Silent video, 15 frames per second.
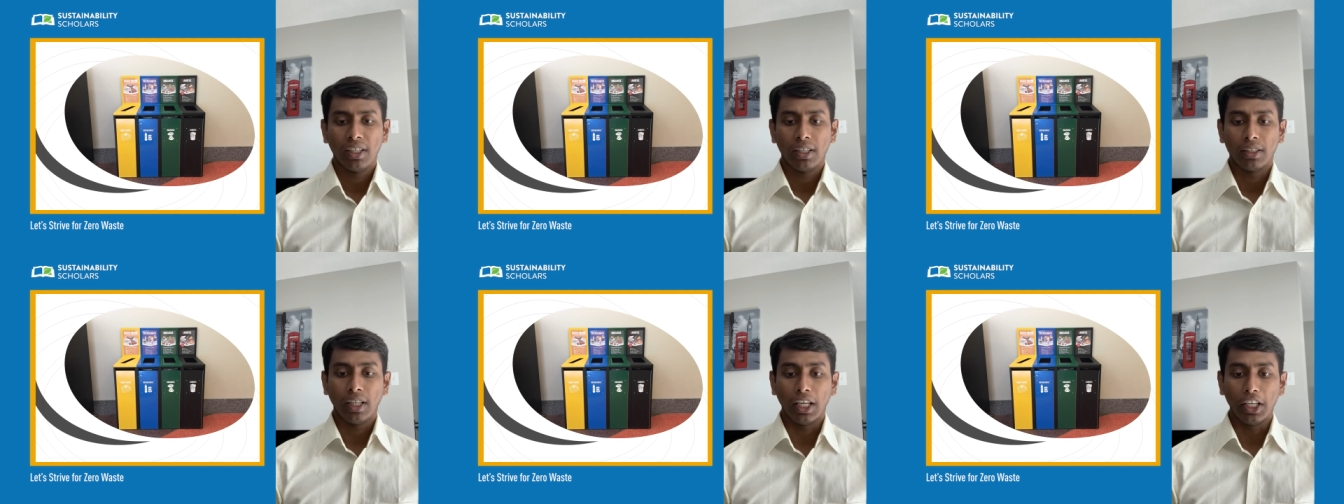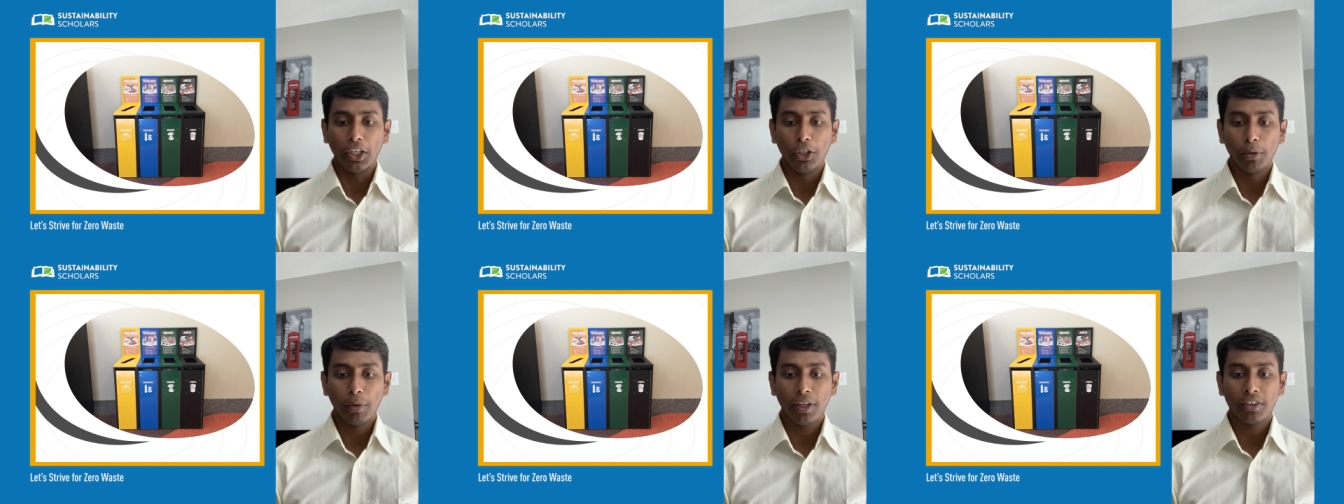the
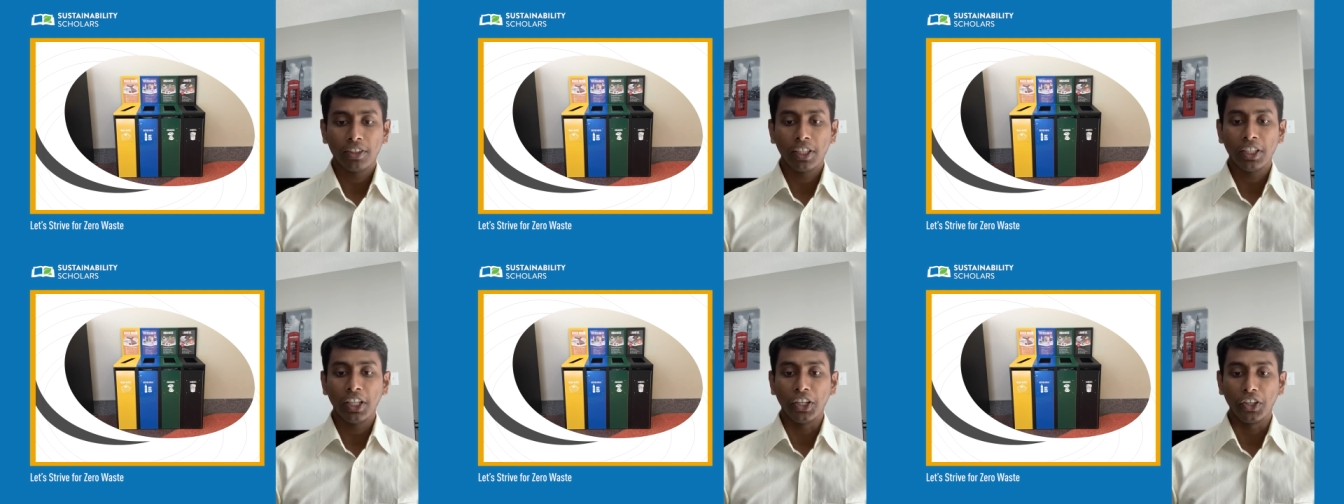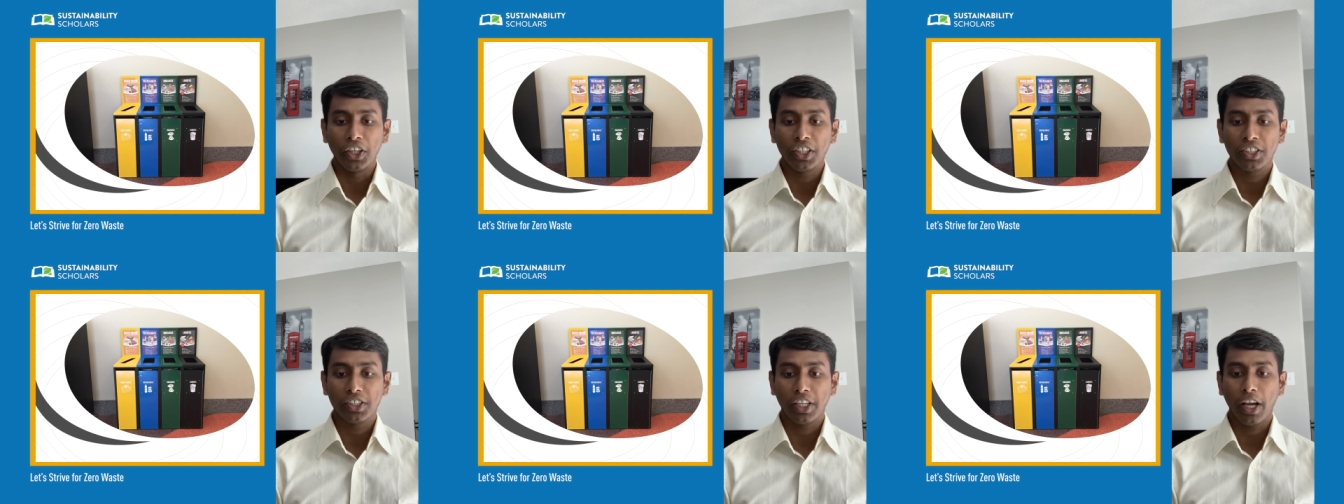university
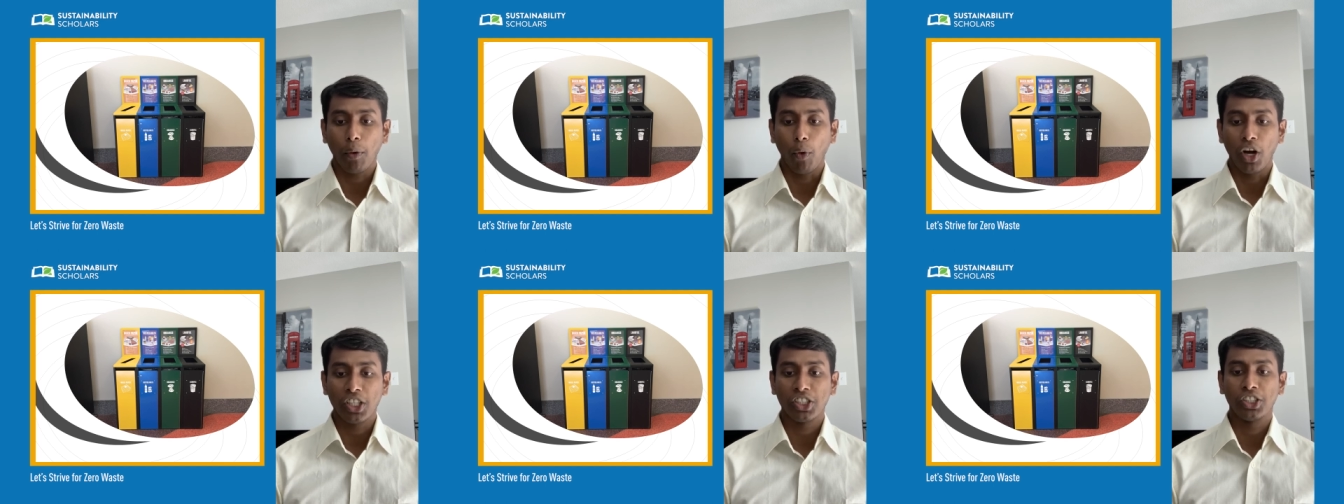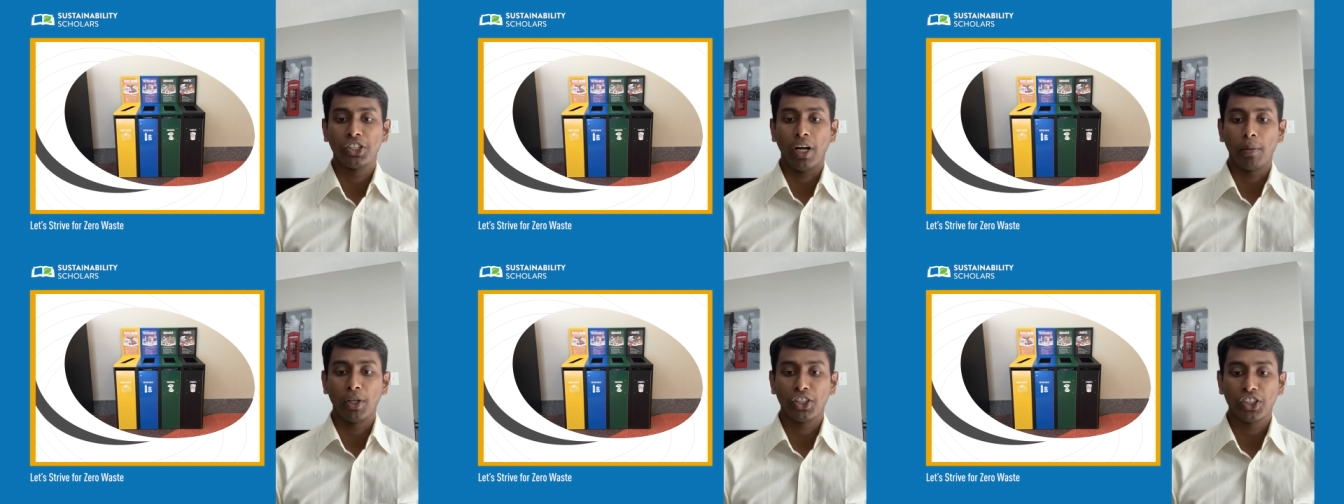reached a waste
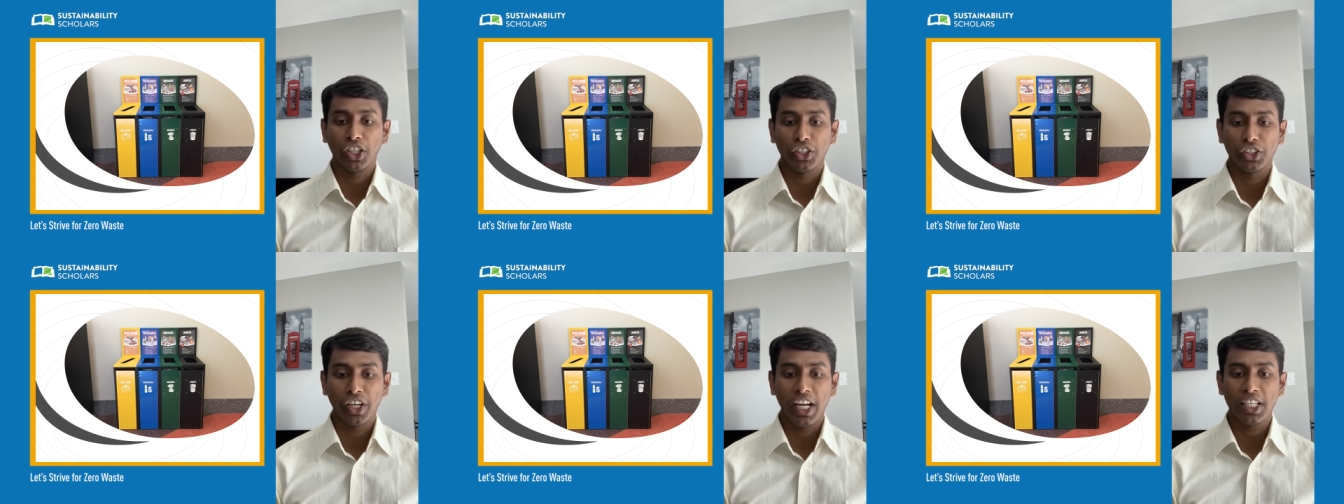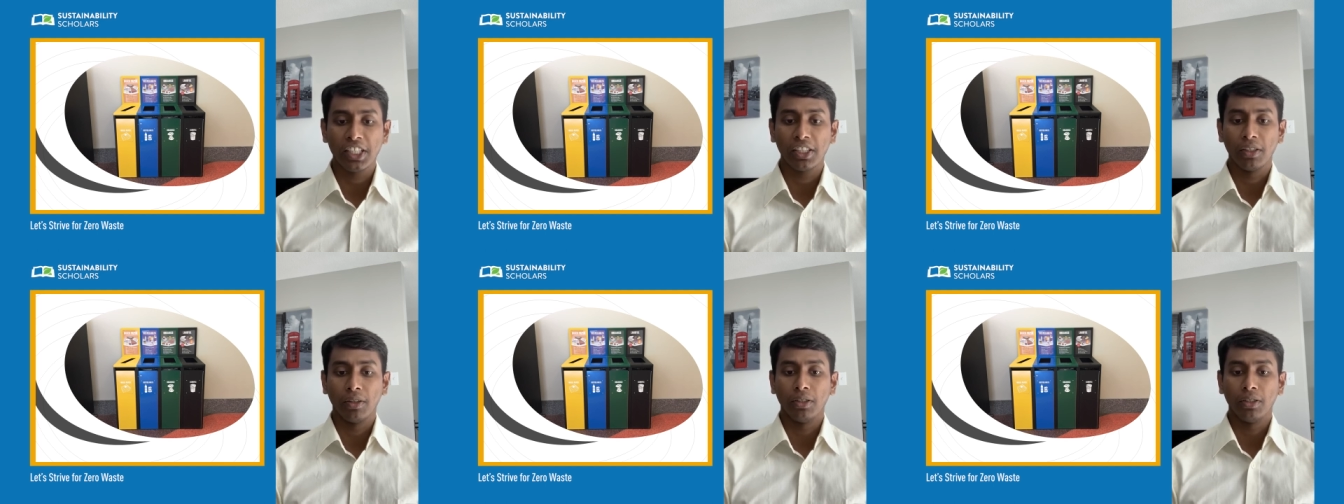diversion rate